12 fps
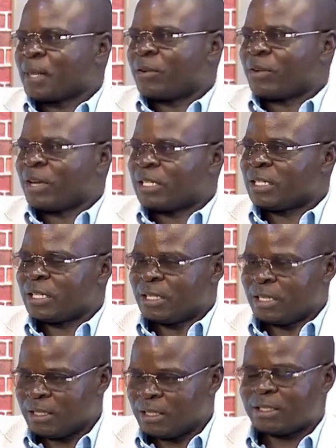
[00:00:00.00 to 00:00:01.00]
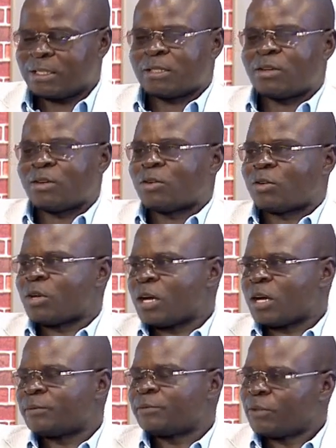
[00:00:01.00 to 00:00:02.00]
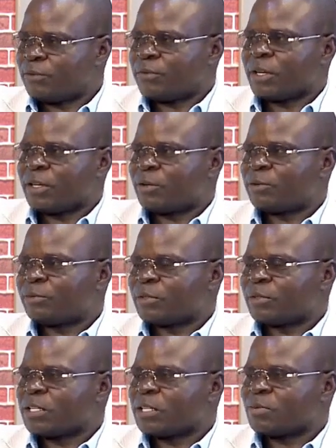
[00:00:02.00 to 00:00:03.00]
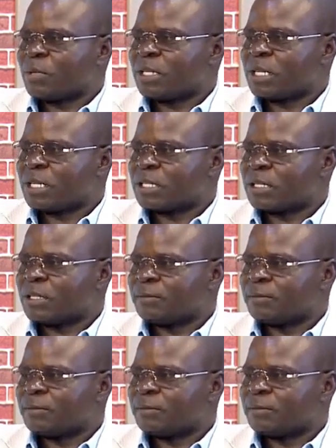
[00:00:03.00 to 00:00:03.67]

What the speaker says: writing his or her final assessment task.